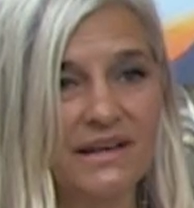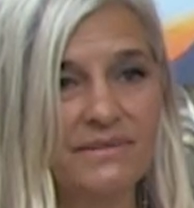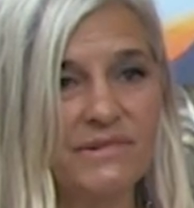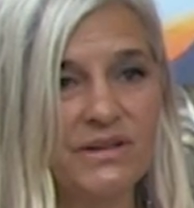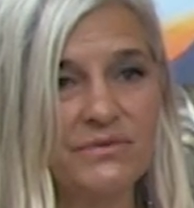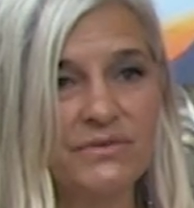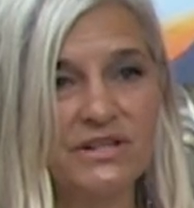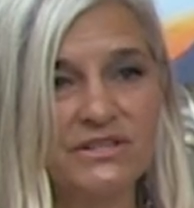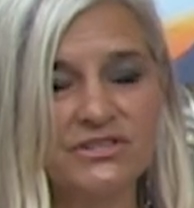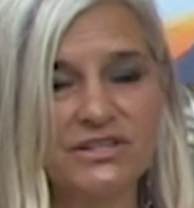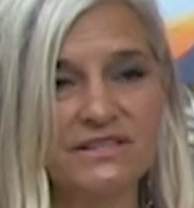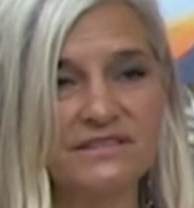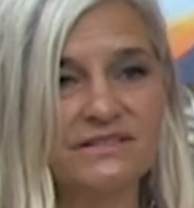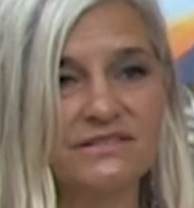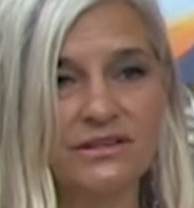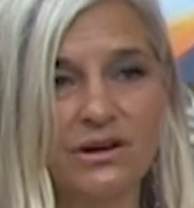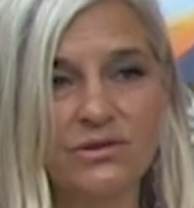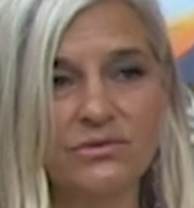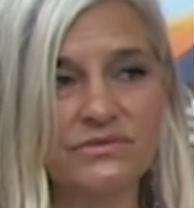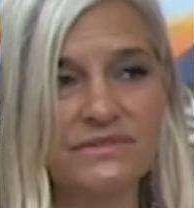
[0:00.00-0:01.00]
I mean, we
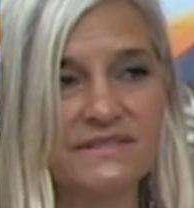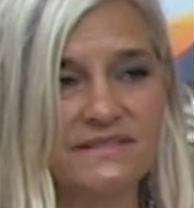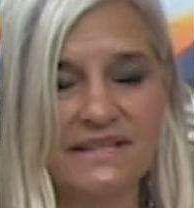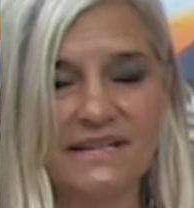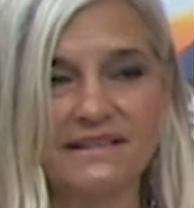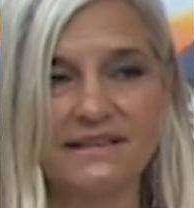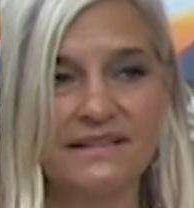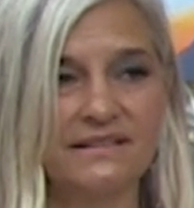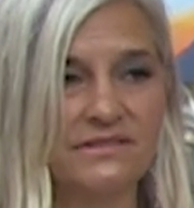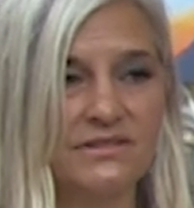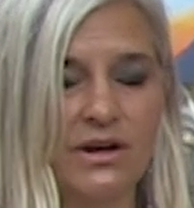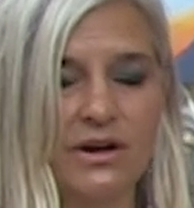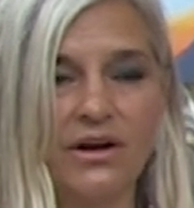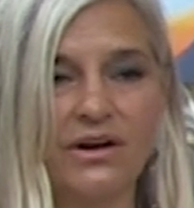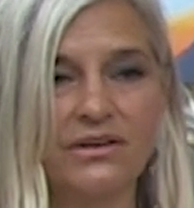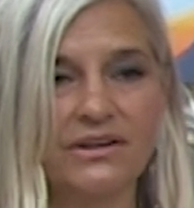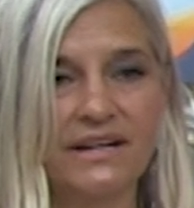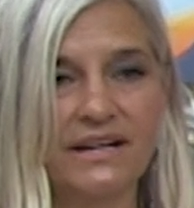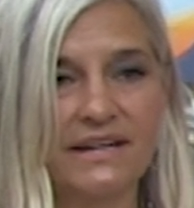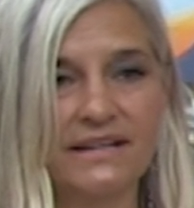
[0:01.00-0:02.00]
just don't sit and
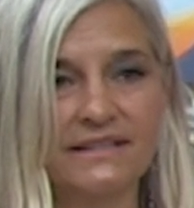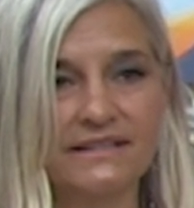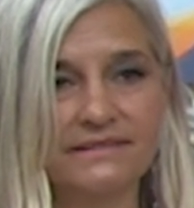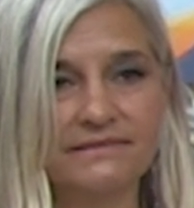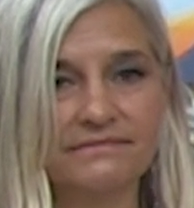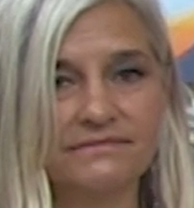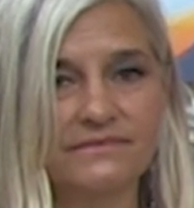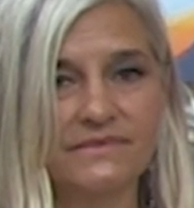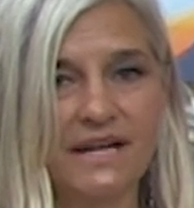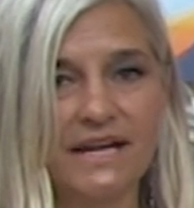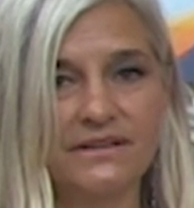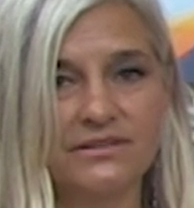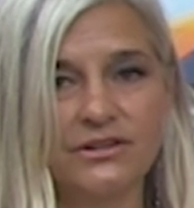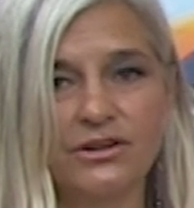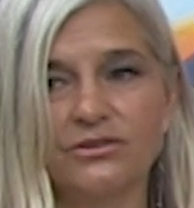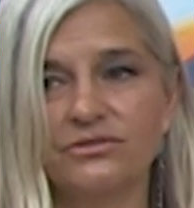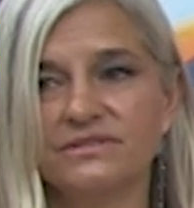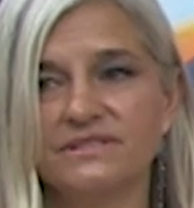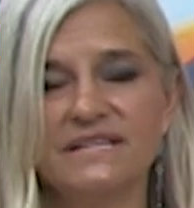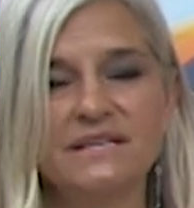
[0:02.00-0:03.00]
talk and, and
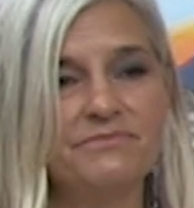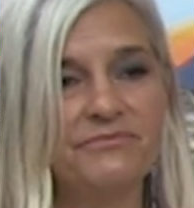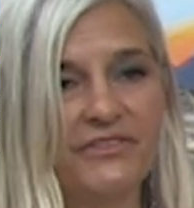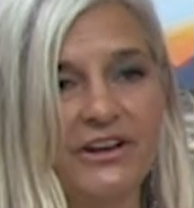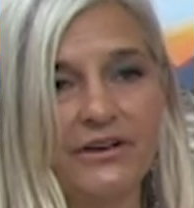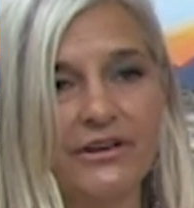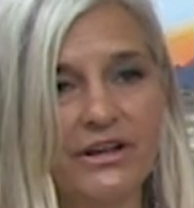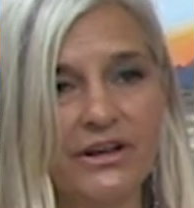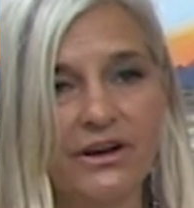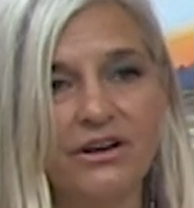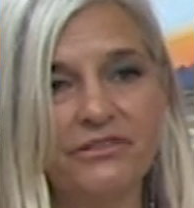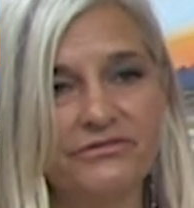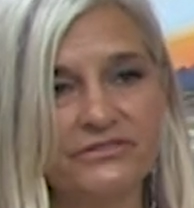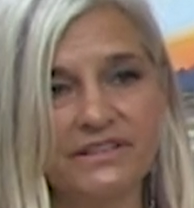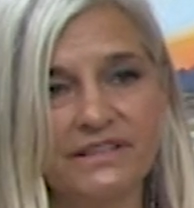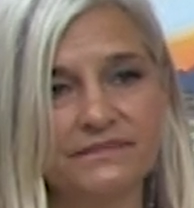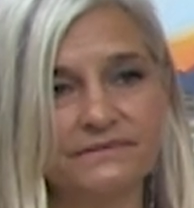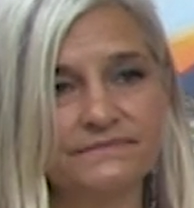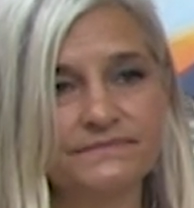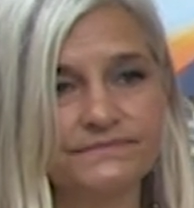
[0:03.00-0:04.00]
go deep very
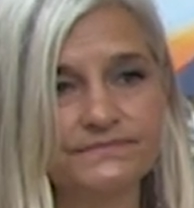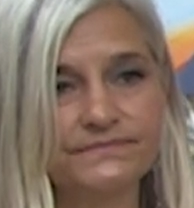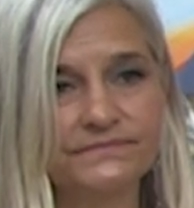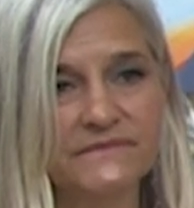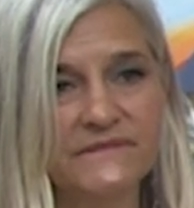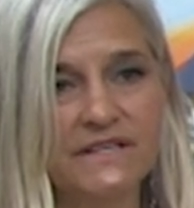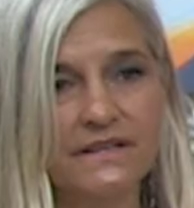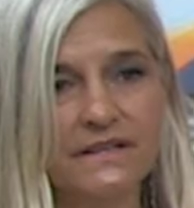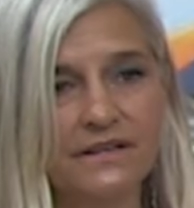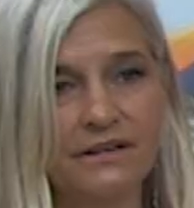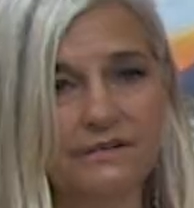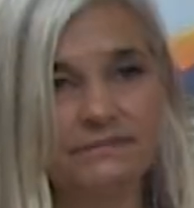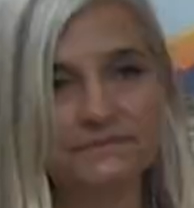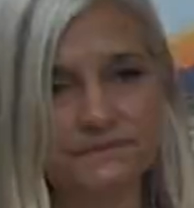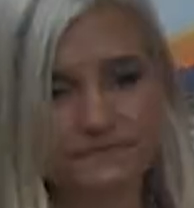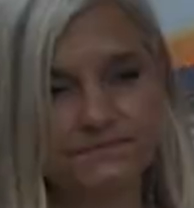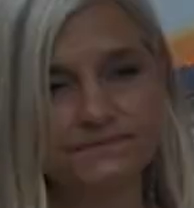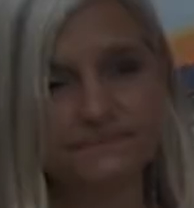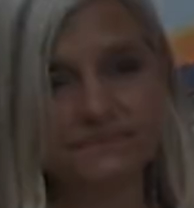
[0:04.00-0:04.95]
often, you know?